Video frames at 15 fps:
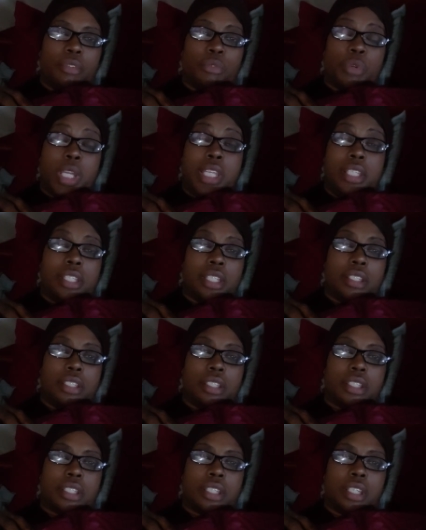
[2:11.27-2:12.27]

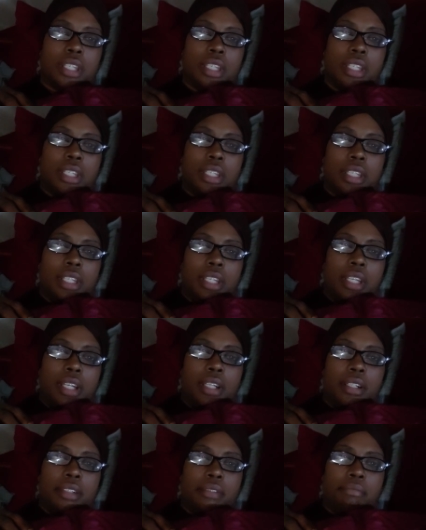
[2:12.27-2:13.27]
reasons.
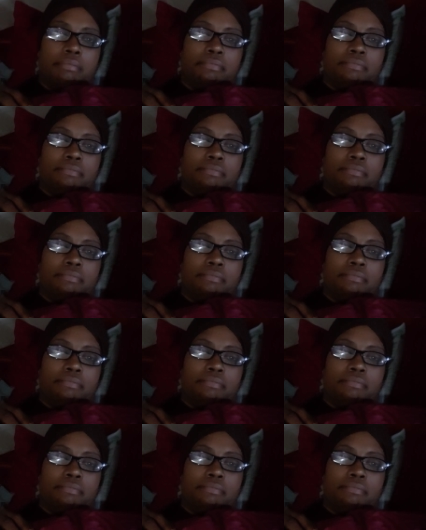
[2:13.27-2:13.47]
Um,